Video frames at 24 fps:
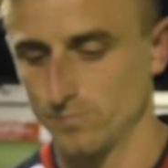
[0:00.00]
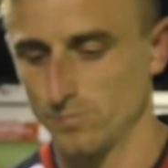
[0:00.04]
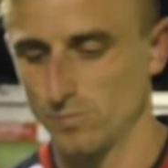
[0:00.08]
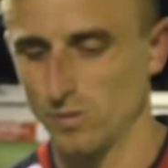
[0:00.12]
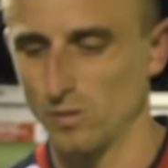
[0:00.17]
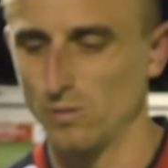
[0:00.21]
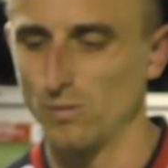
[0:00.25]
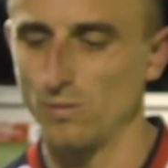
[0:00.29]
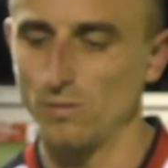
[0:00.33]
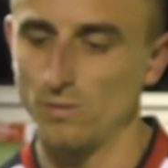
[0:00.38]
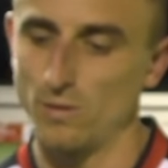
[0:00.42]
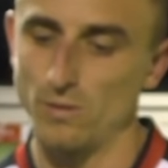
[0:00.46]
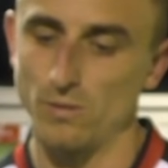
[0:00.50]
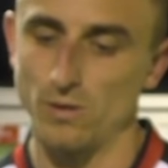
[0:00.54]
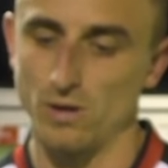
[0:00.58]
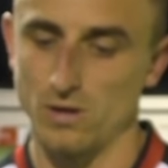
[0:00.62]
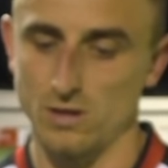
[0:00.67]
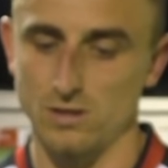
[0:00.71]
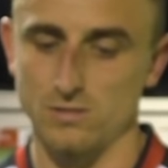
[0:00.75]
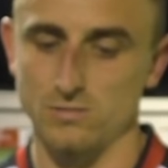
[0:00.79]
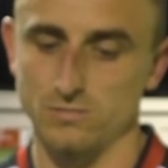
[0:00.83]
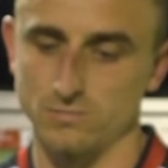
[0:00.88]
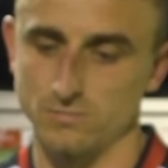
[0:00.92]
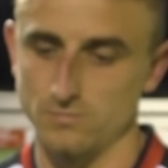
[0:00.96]
But we
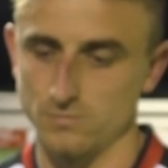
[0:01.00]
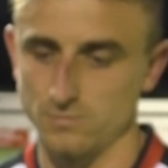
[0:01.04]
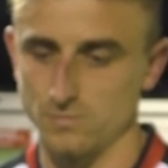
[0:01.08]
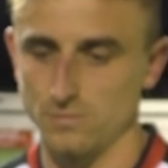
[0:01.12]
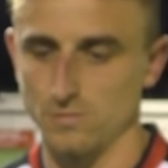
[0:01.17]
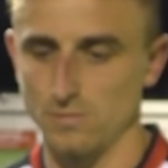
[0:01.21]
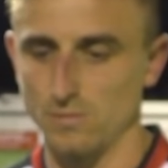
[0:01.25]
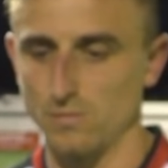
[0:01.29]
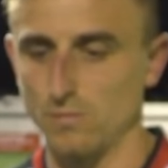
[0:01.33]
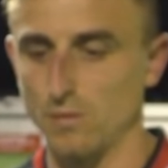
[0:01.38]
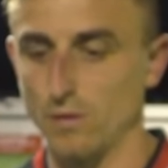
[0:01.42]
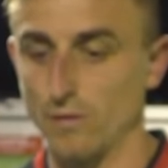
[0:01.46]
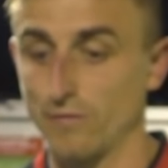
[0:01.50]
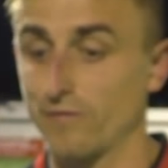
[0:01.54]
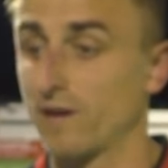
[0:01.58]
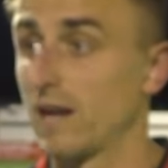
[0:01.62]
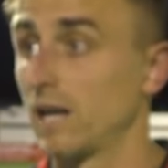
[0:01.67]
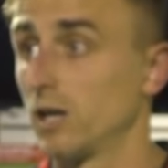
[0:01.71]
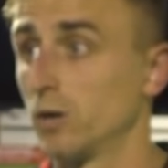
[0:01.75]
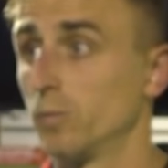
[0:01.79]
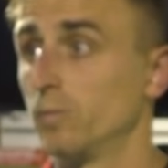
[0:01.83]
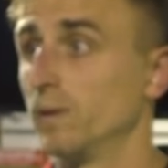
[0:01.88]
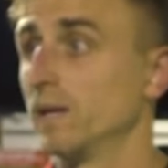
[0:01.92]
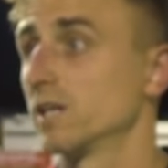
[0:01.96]
were
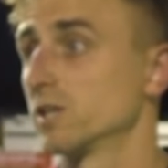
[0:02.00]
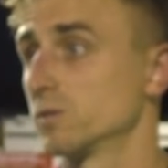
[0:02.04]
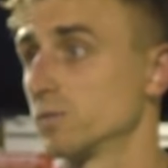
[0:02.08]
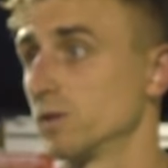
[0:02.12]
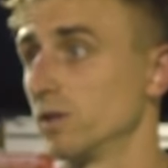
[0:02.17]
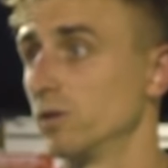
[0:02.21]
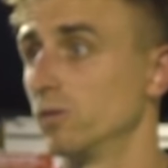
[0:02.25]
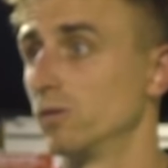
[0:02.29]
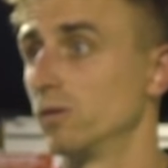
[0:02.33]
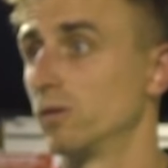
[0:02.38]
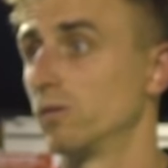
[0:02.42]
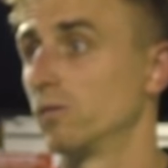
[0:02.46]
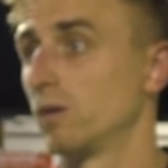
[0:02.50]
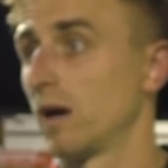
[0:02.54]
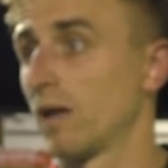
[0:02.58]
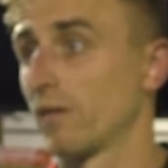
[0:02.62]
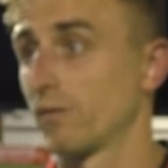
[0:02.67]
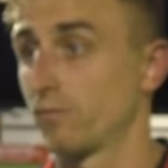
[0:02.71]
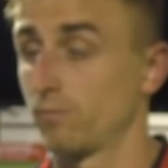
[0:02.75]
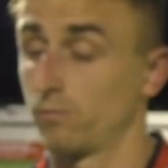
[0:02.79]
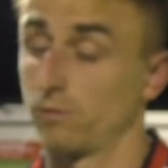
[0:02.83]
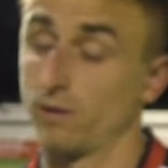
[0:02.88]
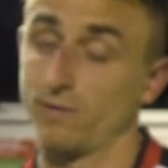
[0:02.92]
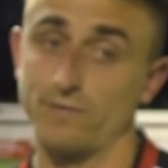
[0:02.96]
fairly upbeat because we knew
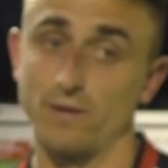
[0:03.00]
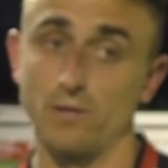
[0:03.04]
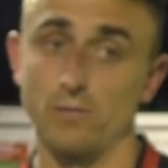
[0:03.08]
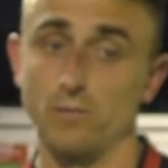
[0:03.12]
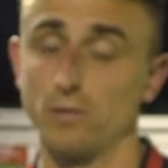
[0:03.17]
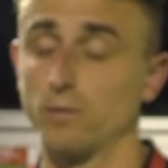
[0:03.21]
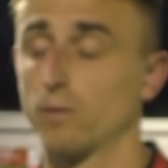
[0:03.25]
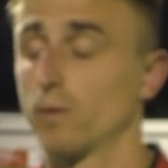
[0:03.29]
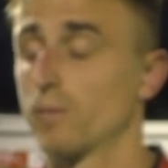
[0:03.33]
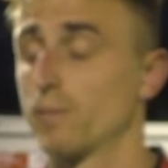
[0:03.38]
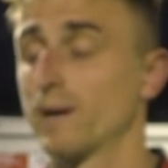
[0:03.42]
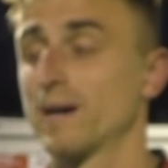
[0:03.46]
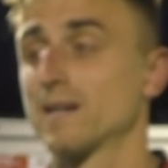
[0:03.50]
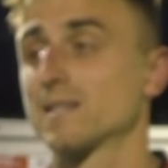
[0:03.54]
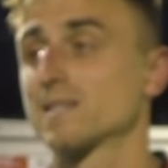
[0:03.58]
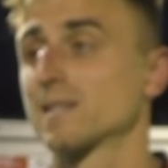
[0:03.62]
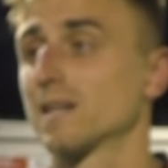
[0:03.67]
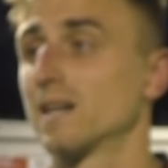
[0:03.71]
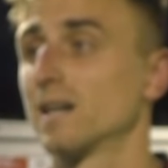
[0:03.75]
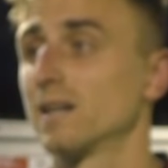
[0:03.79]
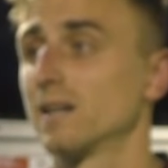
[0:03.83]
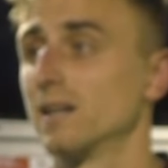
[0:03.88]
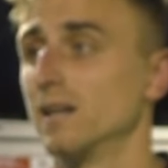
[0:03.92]
we felt we were the better side,